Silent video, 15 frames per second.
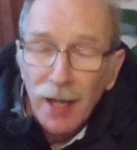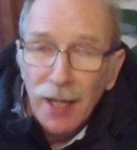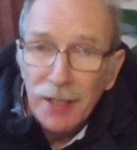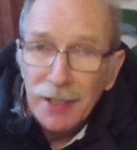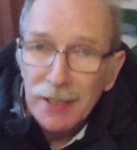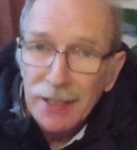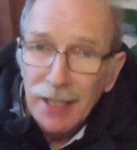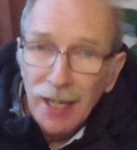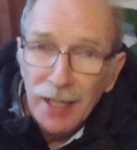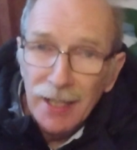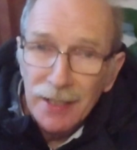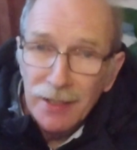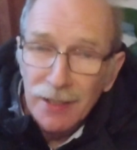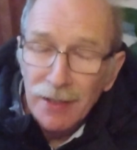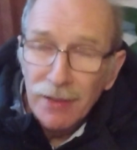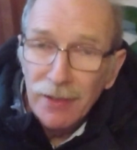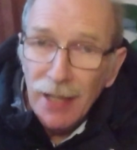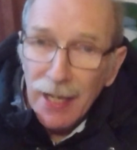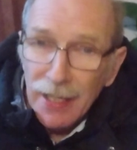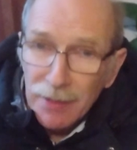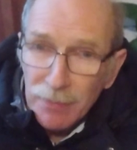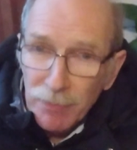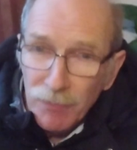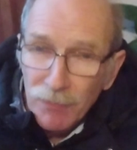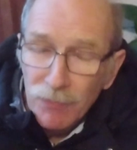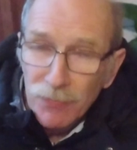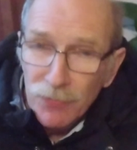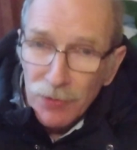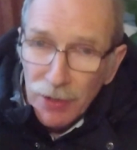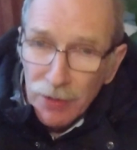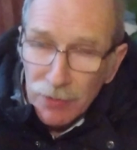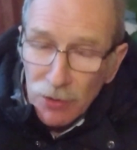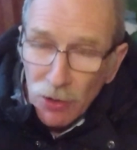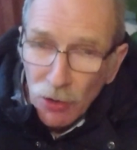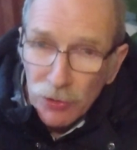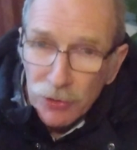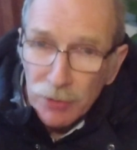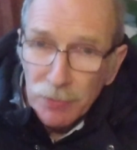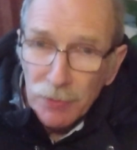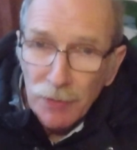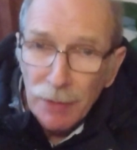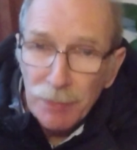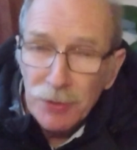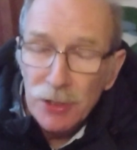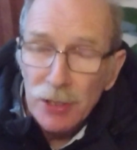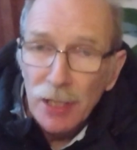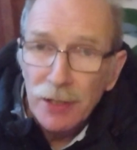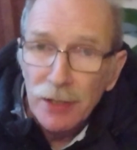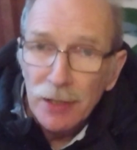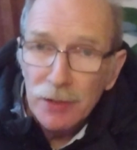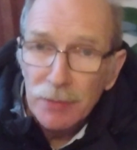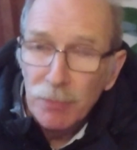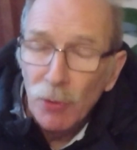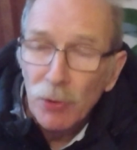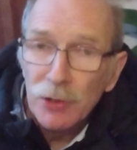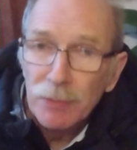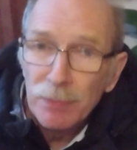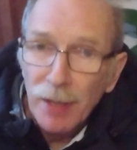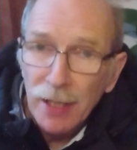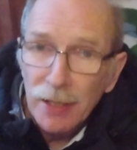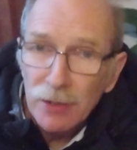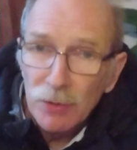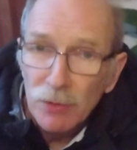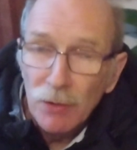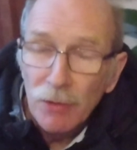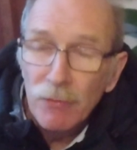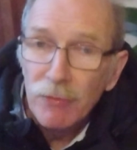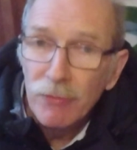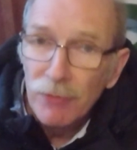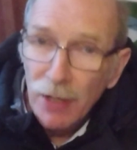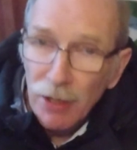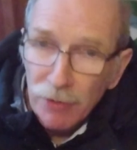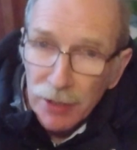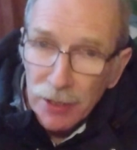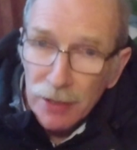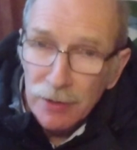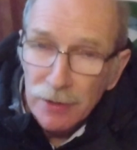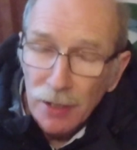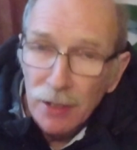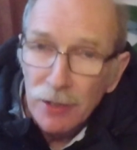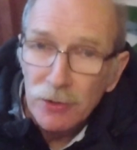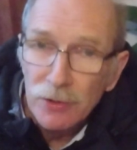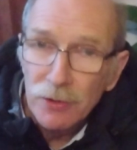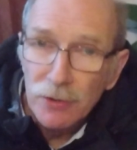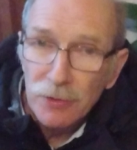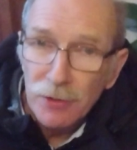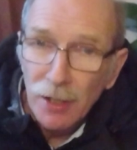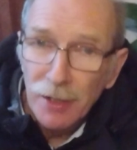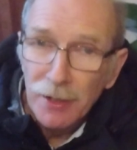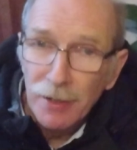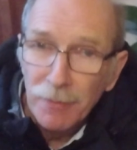And again, that concept of epigenetics points back to a very intelligent designer.